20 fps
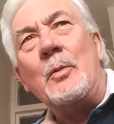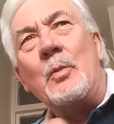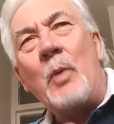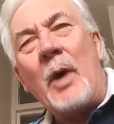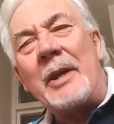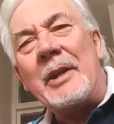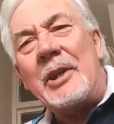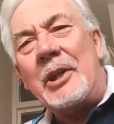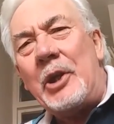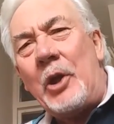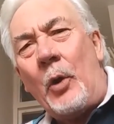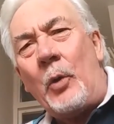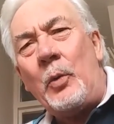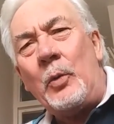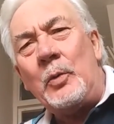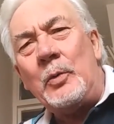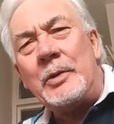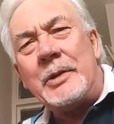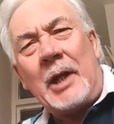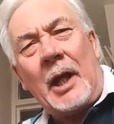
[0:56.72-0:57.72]
one of the
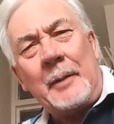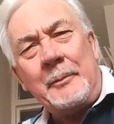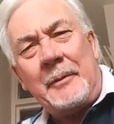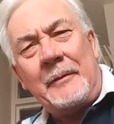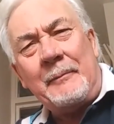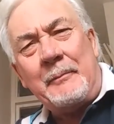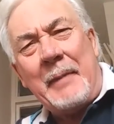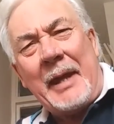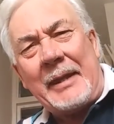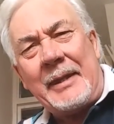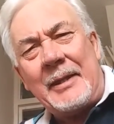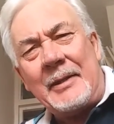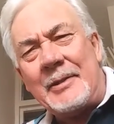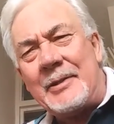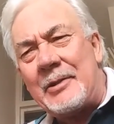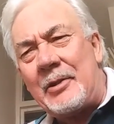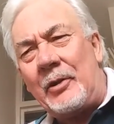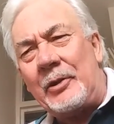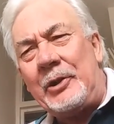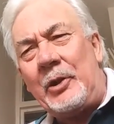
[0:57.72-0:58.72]
old type of
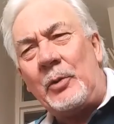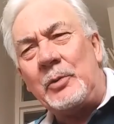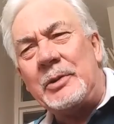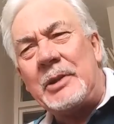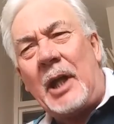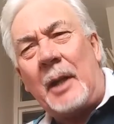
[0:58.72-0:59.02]
methods or the old